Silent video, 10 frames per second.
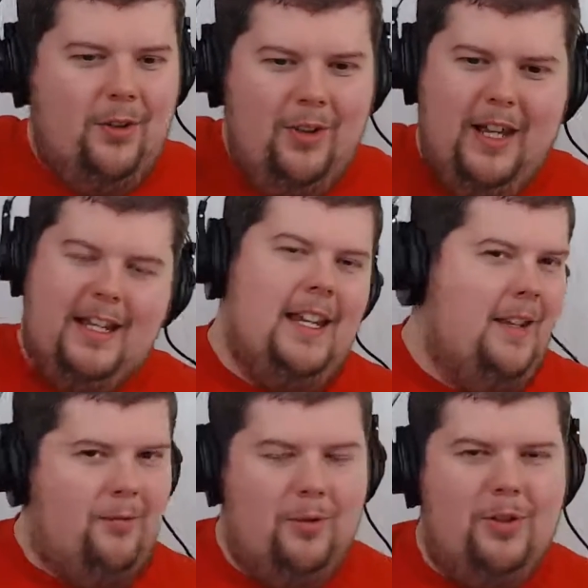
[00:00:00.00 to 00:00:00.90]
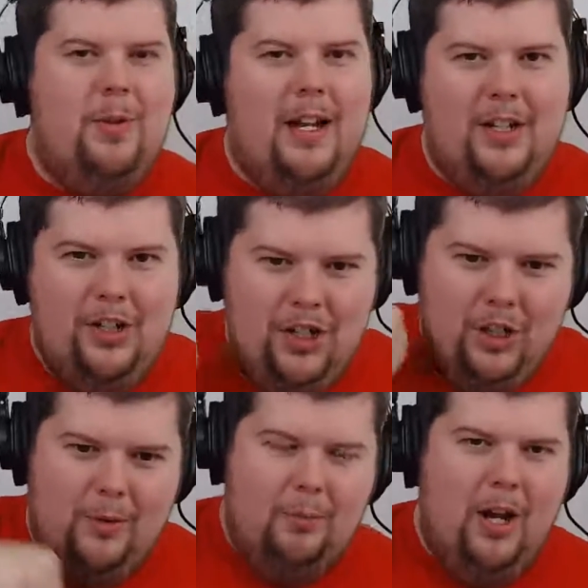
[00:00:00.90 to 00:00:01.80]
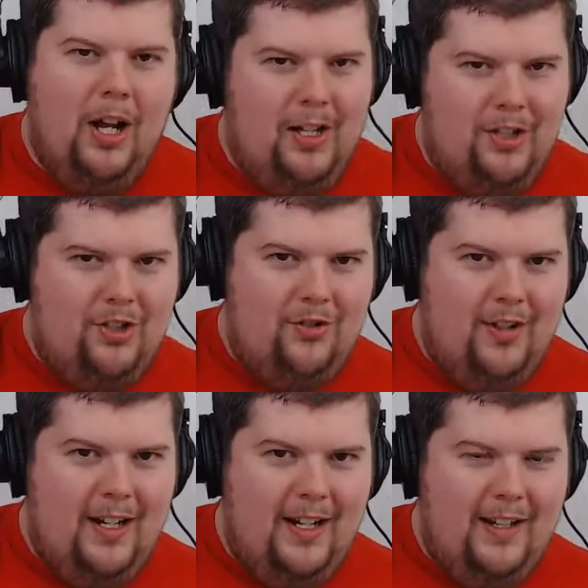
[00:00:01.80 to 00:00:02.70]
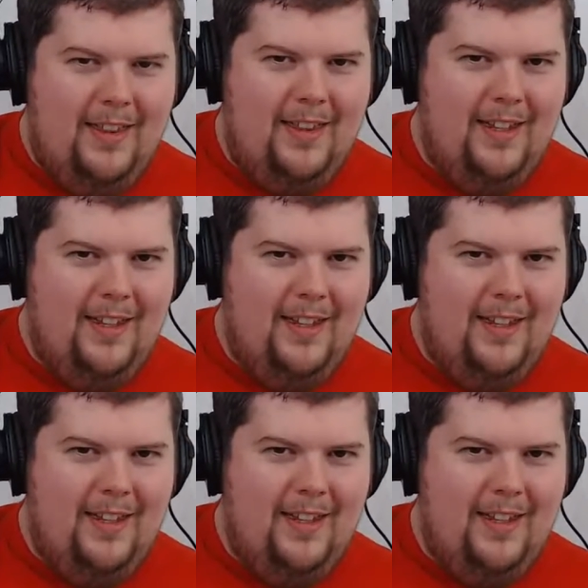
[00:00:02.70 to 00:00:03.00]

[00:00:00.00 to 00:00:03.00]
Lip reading: So, like, it responded to your punch strength.